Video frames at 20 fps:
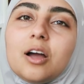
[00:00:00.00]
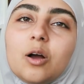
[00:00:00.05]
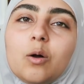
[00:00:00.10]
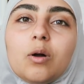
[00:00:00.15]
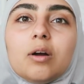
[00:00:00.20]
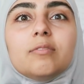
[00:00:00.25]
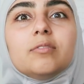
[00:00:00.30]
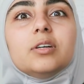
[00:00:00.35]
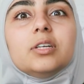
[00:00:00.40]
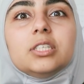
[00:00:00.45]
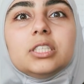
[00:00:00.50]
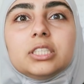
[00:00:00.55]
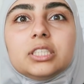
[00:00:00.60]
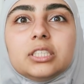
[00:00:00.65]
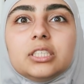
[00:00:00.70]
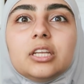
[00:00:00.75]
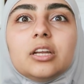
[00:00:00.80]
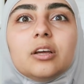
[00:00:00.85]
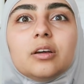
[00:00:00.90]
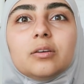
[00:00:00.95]

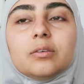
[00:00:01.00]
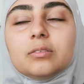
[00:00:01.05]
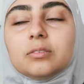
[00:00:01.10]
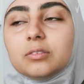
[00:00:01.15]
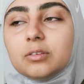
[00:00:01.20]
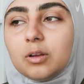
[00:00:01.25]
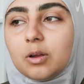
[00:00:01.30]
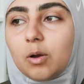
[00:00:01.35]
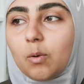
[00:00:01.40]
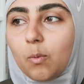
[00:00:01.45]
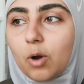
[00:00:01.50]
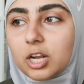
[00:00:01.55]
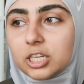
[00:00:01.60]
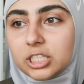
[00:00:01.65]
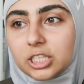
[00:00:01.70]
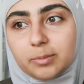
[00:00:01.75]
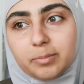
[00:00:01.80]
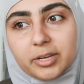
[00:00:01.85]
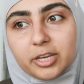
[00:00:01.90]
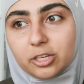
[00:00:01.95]
whoever's, you know,
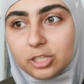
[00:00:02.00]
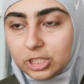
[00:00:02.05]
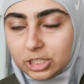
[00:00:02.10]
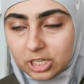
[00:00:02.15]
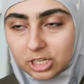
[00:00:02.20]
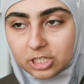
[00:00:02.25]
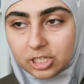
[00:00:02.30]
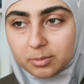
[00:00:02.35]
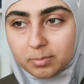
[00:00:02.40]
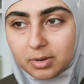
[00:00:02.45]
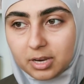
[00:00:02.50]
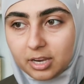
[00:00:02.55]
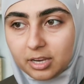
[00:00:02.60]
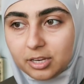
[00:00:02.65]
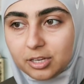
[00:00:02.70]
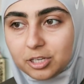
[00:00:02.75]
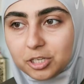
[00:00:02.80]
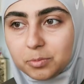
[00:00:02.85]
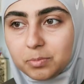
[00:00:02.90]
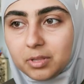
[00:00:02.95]
watching me or judging me
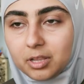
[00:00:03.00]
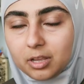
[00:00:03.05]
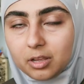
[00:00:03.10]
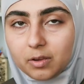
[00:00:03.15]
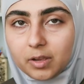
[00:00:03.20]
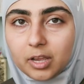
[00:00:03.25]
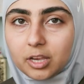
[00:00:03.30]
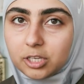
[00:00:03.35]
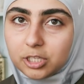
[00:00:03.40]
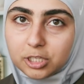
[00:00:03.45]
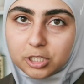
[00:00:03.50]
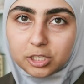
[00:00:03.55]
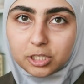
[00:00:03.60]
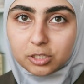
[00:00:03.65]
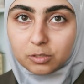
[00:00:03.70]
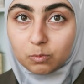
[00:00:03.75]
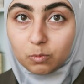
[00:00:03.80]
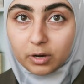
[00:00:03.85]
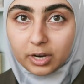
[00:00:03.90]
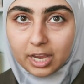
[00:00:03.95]
can just be like, okay, she's
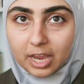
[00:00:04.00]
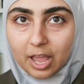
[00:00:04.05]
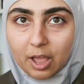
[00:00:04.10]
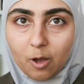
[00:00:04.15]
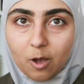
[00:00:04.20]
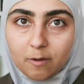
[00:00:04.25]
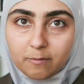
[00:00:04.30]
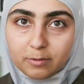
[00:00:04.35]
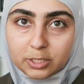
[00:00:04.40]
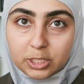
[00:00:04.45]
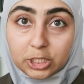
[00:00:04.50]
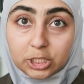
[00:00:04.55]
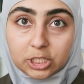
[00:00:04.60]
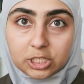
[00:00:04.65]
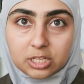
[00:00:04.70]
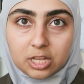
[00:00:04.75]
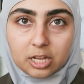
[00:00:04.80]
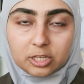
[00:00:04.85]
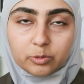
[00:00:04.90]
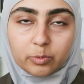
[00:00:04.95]
just working out. Obviously,
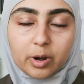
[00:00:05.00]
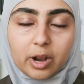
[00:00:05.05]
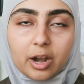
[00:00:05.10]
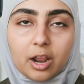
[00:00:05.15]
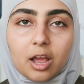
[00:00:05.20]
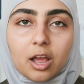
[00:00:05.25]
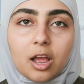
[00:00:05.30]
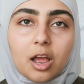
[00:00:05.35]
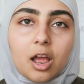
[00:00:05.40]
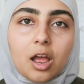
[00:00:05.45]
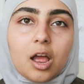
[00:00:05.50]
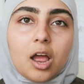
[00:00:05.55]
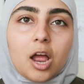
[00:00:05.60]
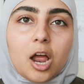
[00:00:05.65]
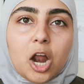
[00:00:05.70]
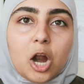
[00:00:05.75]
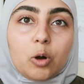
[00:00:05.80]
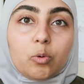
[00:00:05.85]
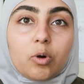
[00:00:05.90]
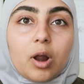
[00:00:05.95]
she's not trying to
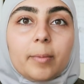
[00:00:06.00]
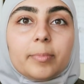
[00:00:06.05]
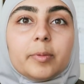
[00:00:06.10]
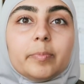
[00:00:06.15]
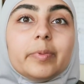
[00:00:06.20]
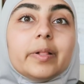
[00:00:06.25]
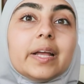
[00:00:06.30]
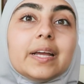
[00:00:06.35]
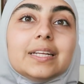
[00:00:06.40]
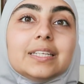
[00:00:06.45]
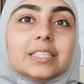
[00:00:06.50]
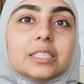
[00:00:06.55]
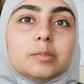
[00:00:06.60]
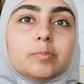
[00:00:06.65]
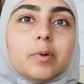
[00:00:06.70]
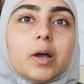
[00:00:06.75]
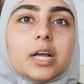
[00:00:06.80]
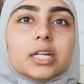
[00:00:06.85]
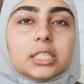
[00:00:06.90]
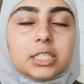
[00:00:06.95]
rob the place.
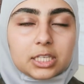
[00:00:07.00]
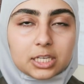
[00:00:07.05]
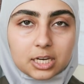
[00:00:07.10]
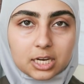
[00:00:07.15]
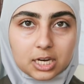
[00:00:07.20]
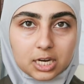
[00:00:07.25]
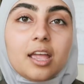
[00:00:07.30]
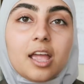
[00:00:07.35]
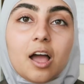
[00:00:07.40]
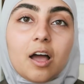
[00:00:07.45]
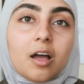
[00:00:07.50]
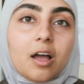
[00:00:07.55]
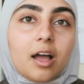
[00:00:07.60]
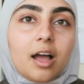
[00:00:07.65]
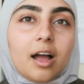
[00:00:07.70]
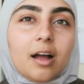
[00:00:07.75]
But yeah,